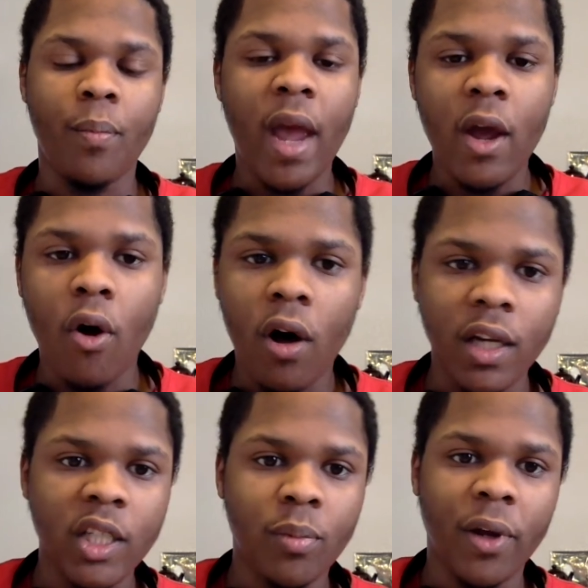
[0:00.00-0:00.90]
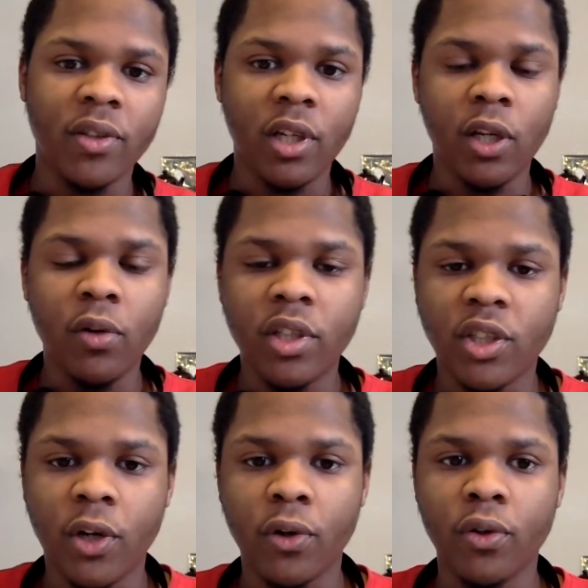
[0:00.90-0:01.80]
pay all these players, including
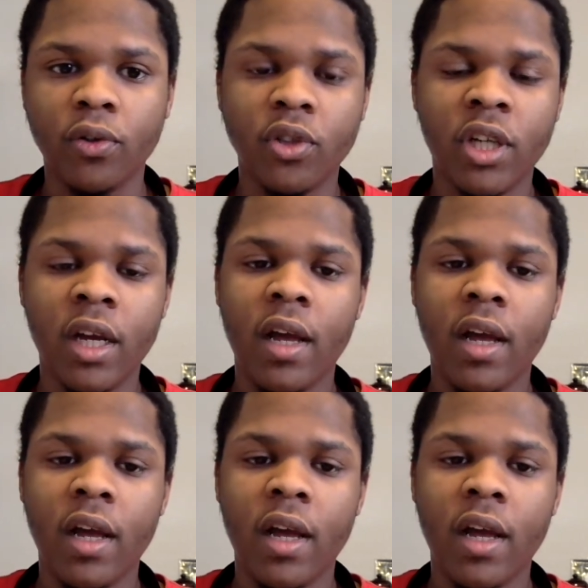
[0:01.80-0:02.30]
Serge?